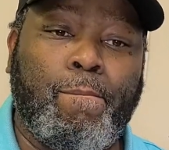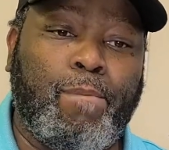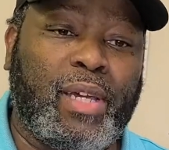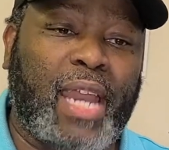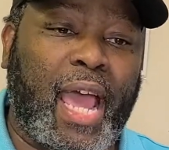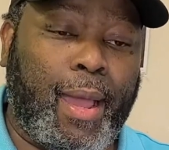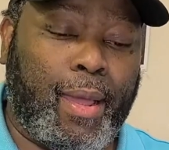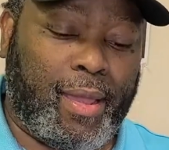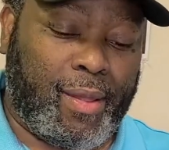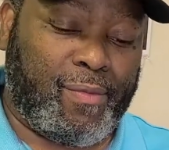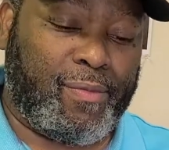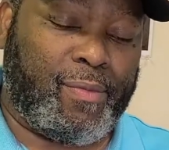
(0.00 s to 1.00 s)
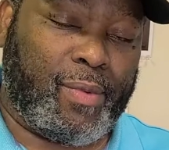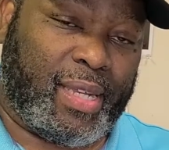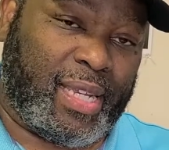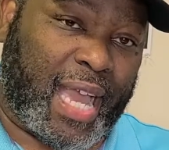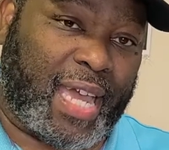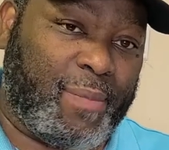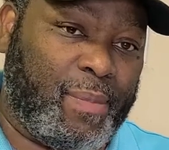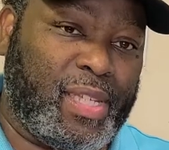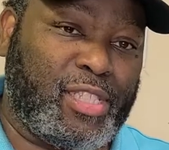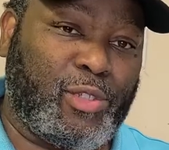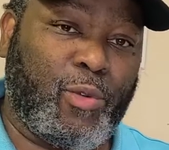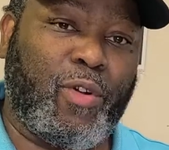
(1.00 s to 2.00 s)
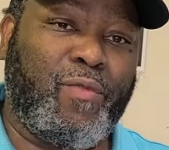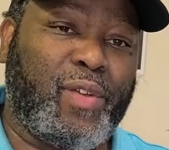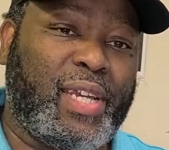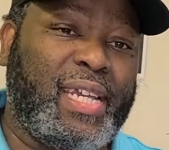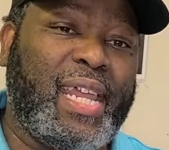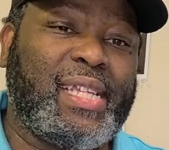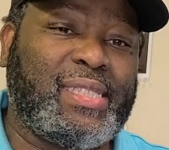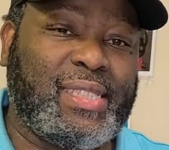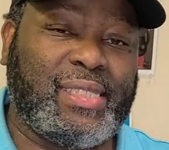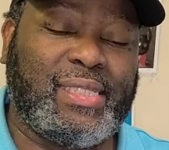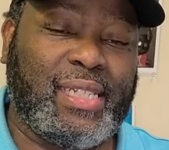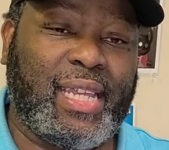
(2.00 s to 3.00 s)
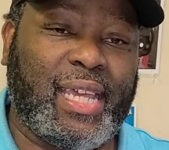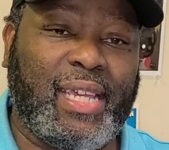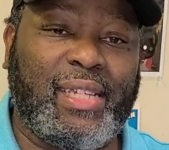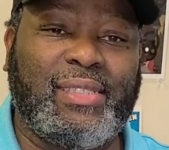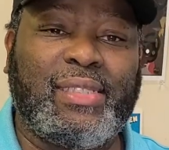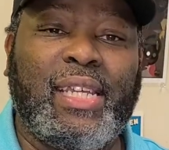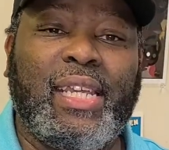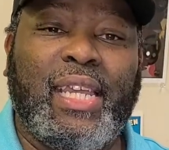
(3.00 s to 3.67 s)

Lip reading: But I have got a mentor for the next 60 days,